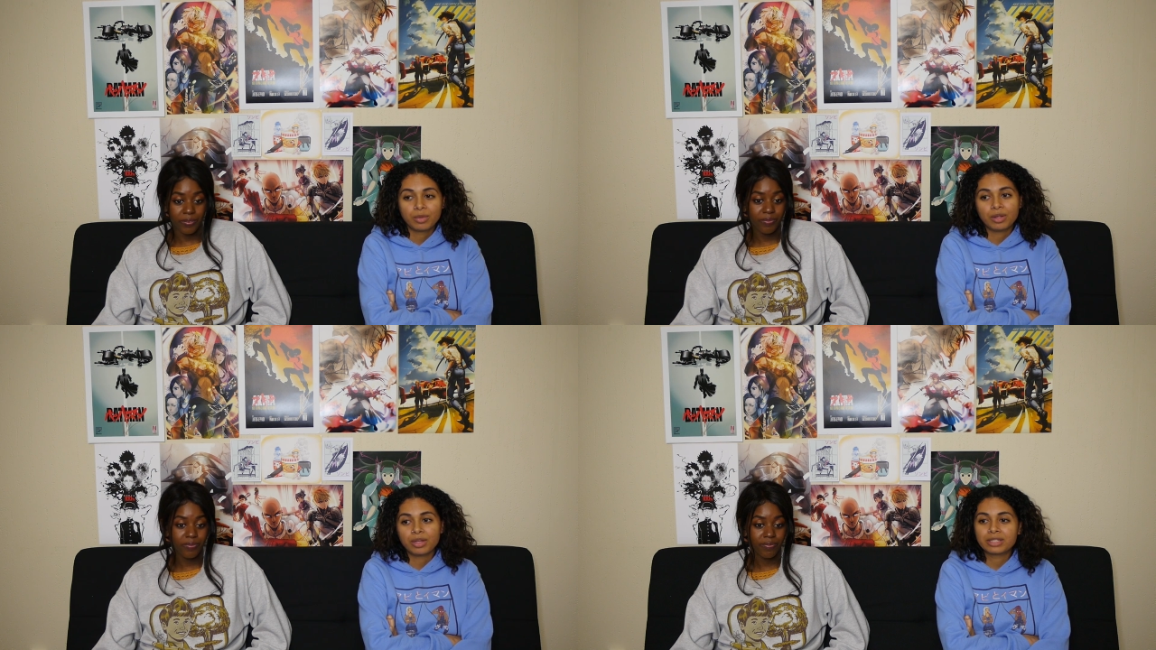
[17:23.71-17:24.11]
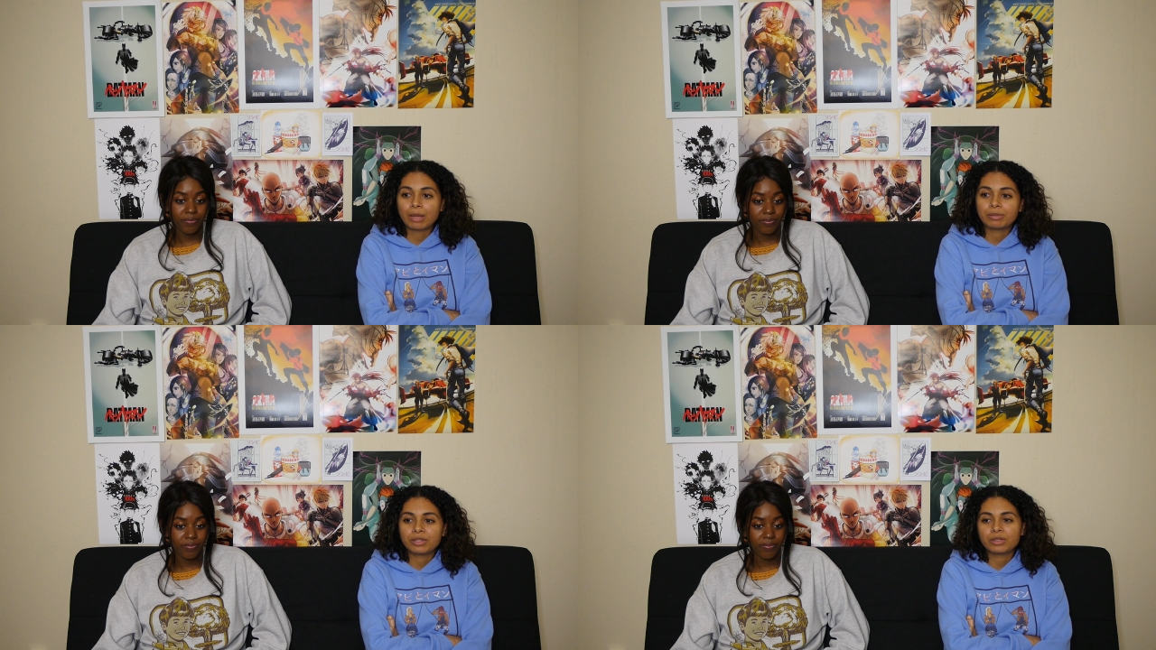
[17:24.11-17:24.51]
Speaker 1: Well,
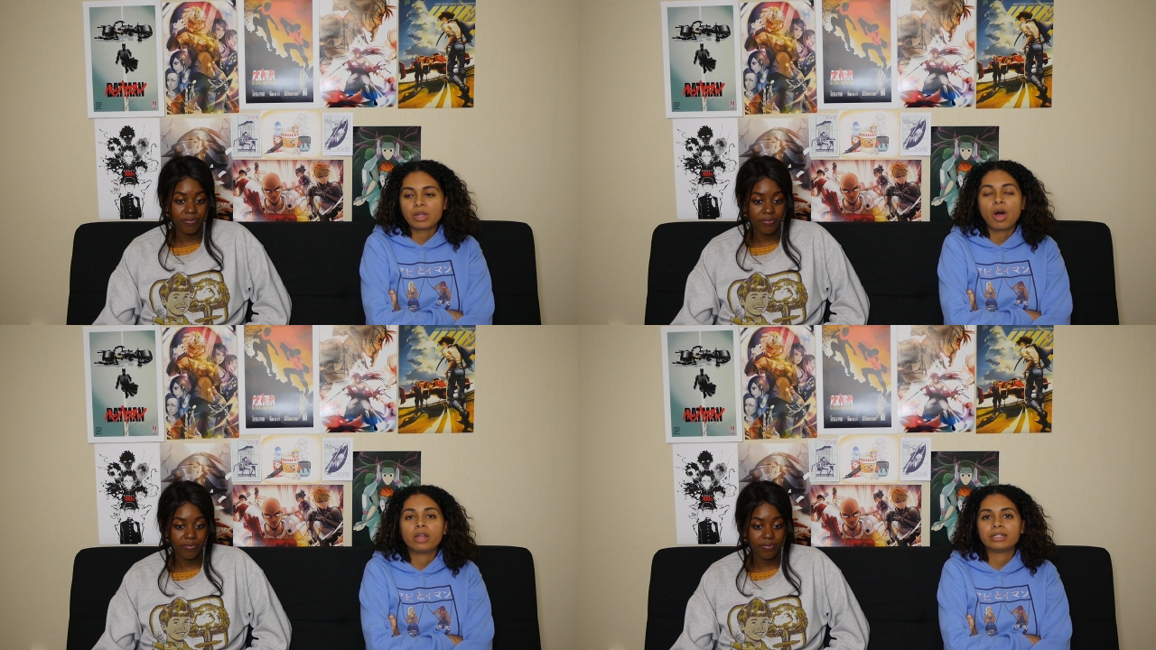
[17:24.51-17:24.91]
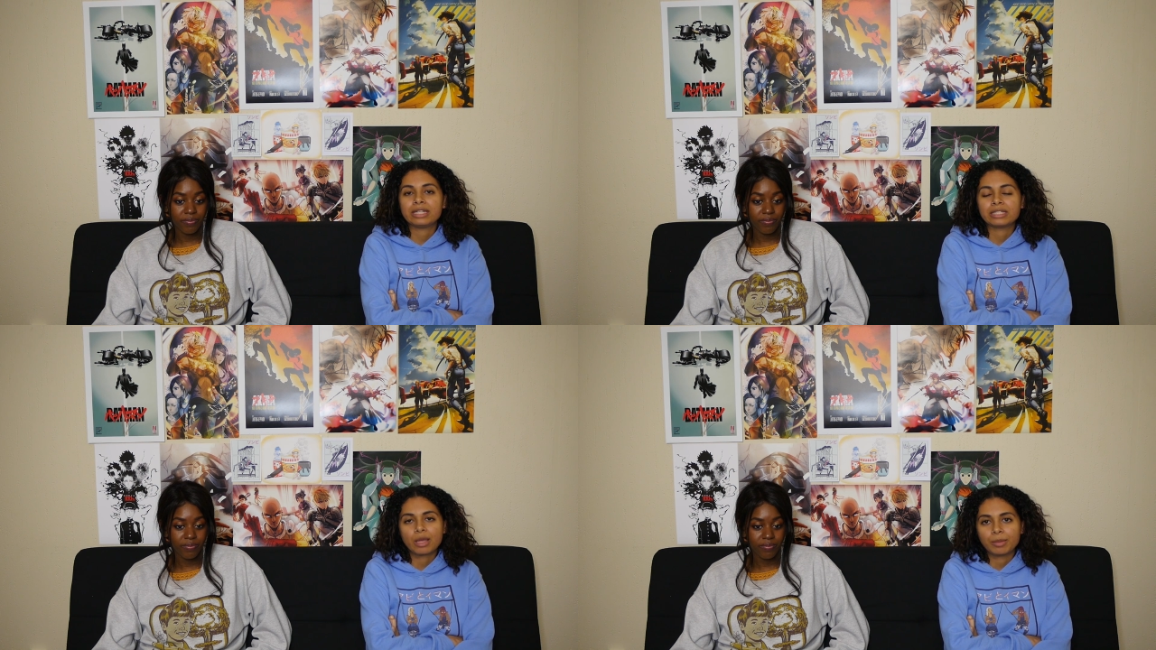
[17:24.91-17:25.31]
except there's
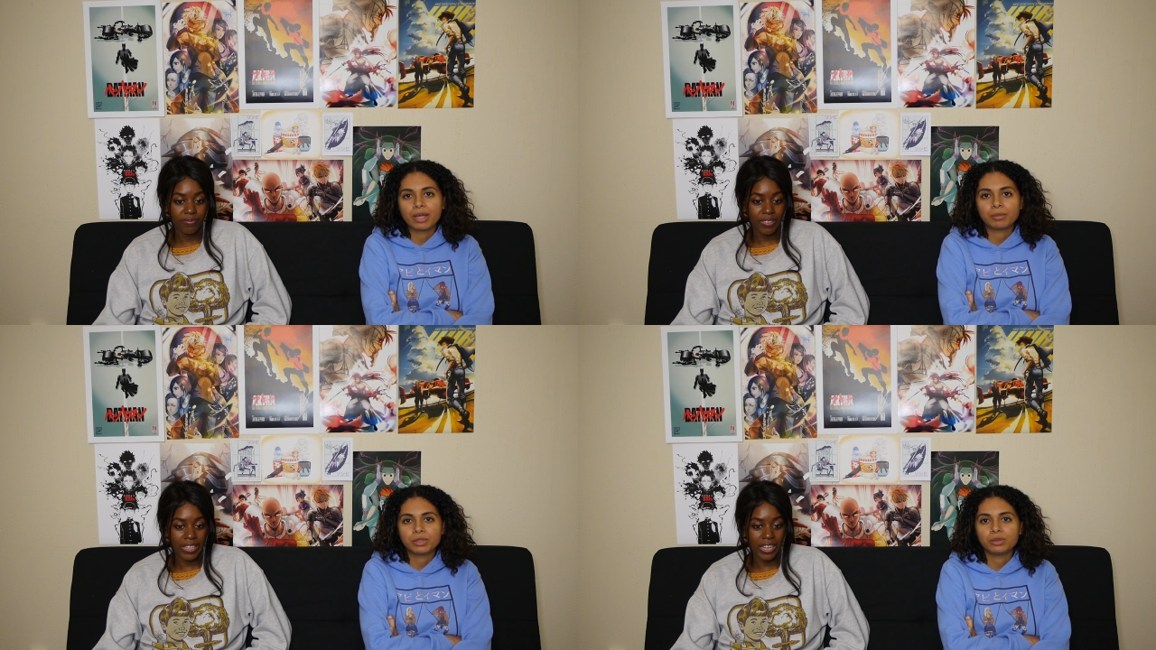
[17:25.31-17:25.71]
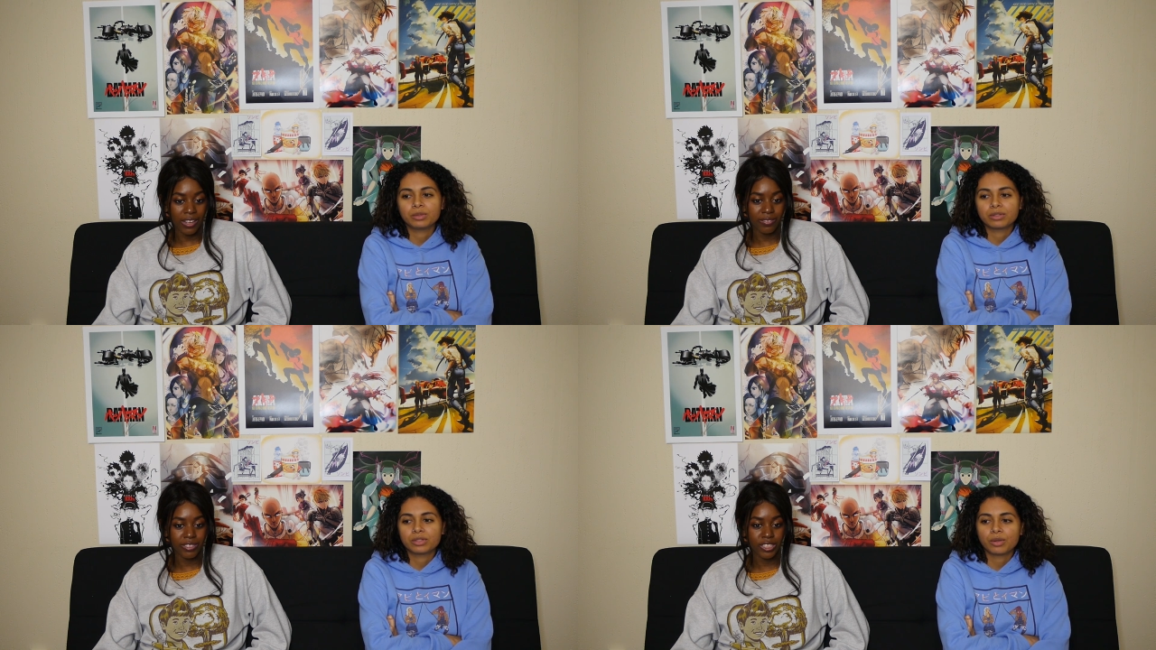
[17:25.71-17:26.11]
holidays coming up too.
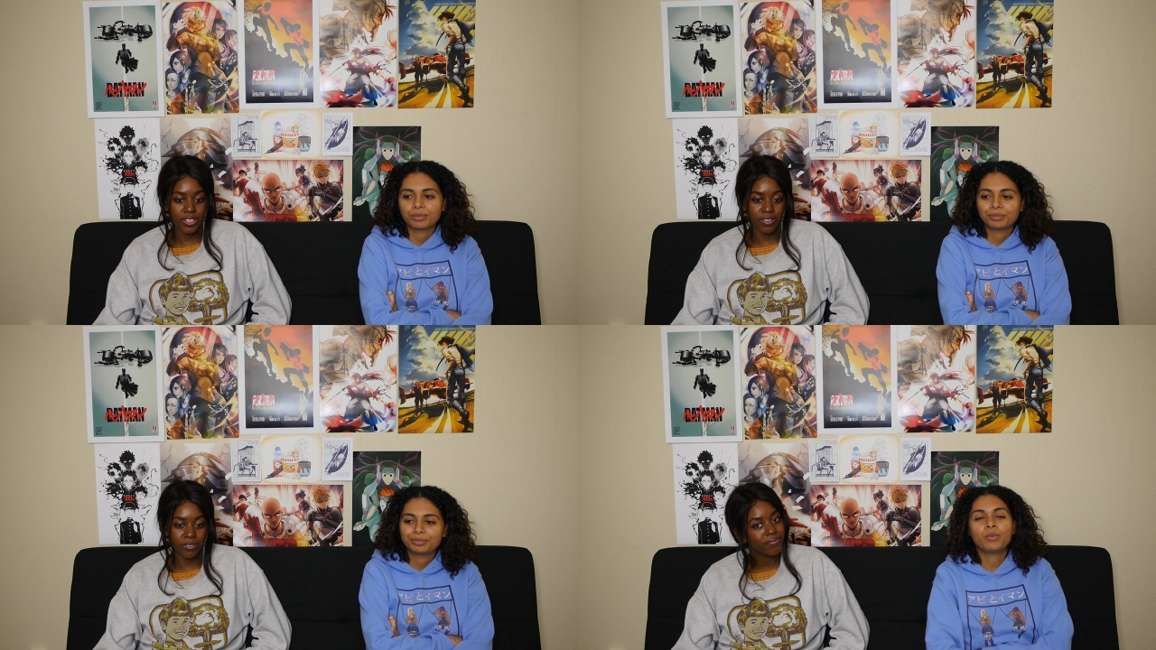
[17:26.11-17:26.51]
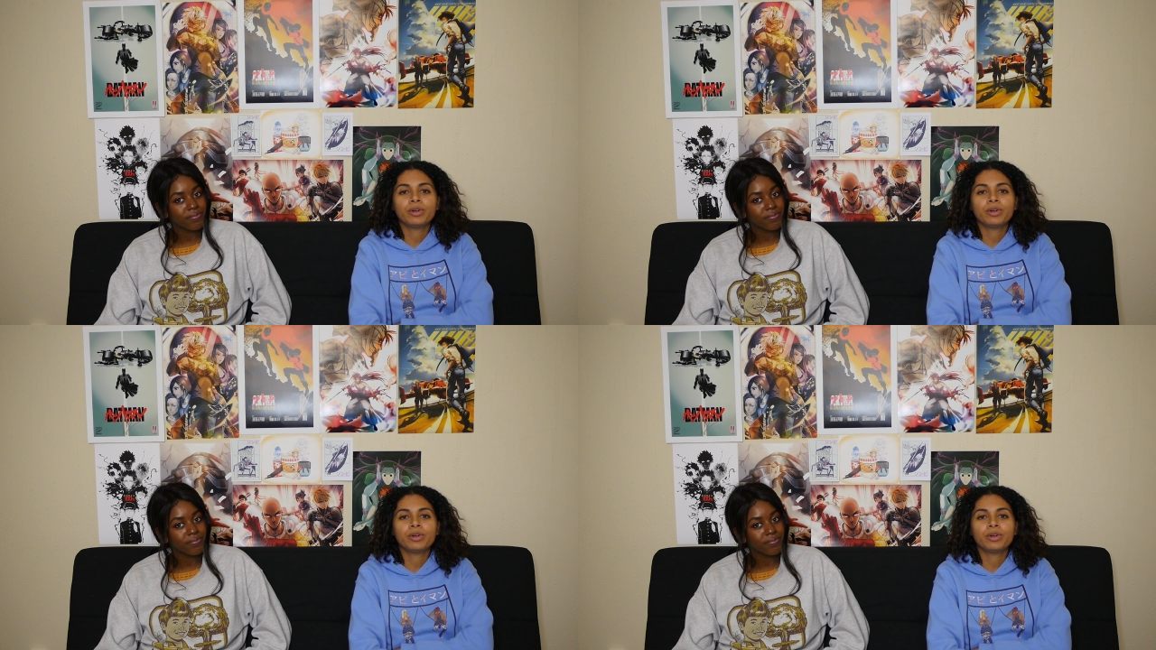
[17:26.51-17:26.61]
Yeah, so. so.